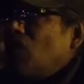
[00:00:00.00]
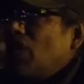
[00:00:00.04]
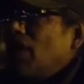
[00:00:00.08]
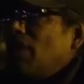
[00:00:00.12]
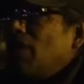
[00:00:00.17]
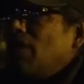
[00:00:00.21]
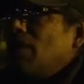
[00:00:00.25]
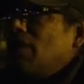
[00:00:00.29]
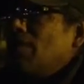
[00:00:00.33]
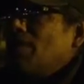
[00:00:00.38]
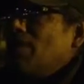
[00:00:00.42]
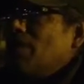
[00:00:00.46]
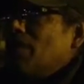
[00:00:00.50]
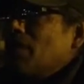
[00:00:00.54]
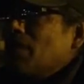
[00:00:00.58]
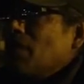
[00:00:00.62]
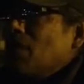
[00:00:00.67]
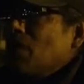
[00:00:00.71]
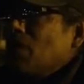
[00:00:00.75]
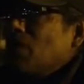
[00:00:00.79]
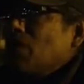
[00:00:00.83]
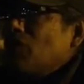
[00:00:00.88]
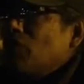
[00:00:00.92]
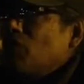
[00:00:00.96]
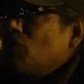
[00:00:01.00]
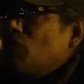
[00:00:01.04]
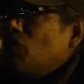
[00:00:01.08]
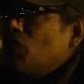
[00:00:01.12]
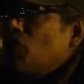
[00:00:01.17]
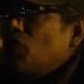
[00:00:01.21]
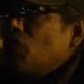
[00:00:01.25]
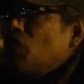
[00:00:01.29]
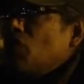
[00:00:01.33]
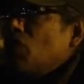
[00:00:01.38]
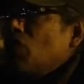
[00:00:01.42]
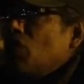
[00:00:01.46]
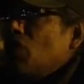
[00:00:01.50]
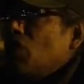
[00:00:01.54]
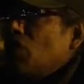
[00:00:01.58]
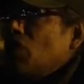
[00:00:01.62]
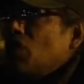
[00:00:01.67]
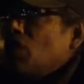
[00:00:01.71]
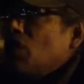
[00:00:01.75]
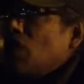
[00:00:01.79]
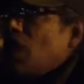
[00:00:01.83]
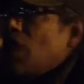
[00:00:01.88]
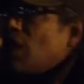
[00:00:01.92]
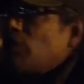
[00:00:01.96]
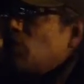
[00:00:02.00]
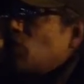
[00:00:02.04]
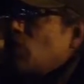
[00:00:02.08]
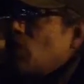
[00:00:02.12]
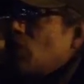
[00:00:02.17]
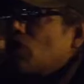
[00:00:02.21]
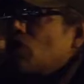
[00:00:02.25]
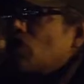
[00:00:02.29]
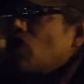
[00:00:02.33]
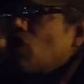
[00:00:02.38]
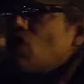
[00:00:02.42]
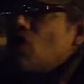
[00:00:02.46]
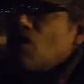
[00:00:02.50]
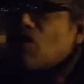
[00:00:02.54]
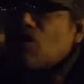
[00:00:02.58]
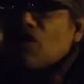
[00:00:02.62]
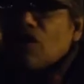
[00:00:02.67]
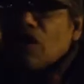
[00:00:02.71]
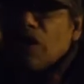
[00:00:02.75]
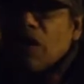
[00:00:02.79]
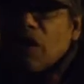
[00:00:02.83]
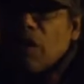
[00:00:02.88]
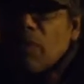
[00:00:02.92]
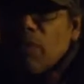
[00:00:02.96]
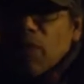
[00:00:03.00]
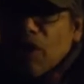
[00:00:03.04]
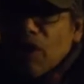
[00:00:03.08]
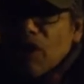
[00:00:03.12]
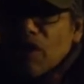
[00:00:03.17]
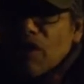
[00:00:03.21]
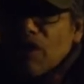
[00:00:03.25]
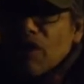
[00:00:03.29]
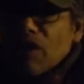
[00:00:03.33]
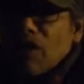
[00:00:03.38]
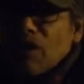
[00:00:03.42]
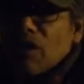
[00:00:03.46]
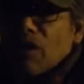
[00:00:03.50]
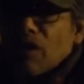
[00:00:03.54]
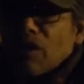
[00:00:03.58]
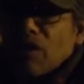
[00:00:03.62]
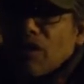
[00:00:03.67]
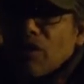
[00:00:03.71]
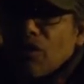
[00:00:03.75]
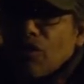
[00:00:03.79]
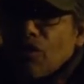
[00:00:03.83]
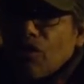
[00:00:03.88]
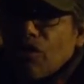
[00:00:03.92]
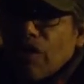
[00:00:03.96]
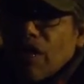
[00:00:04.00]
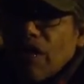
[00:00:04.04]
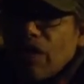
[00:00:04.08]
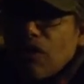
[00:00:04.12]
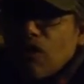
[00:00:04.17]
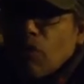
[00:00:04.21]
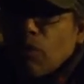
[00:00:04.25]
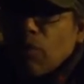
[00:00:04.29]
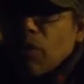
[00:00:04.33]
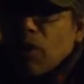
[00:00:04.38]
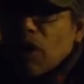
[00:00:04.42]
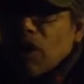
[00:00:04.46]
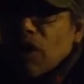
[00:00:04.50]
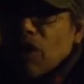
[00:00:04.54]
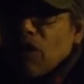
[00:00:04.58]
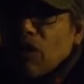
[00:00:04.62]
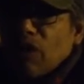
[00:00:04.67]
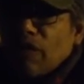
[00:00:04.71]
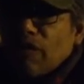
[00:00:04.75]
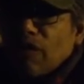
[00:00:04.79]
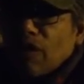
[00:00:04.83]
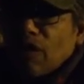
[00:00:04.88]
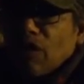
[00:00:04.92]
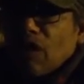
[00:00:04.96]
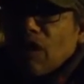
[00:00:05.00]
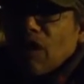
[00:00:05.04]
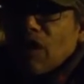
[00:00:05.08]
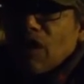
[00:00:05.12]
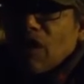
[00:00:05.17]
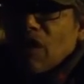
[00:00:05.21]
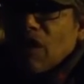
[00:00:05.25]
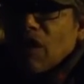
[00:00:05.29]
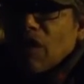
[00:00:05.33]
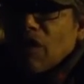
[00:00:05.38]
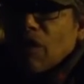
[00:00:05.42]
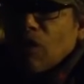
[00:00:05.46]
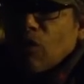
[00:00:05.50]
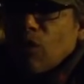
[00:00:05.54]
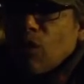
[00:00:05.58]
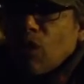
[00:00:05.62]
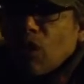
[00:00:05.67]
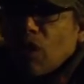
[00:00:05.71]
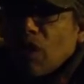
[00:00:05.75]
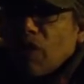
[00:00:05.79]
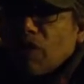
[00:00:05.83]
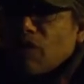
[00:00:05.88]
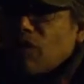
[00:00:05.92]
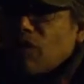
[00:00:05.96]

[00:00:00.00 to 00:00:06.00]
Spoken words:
right, if you're up to a sergeant in the police, you're an actual police officer. You're working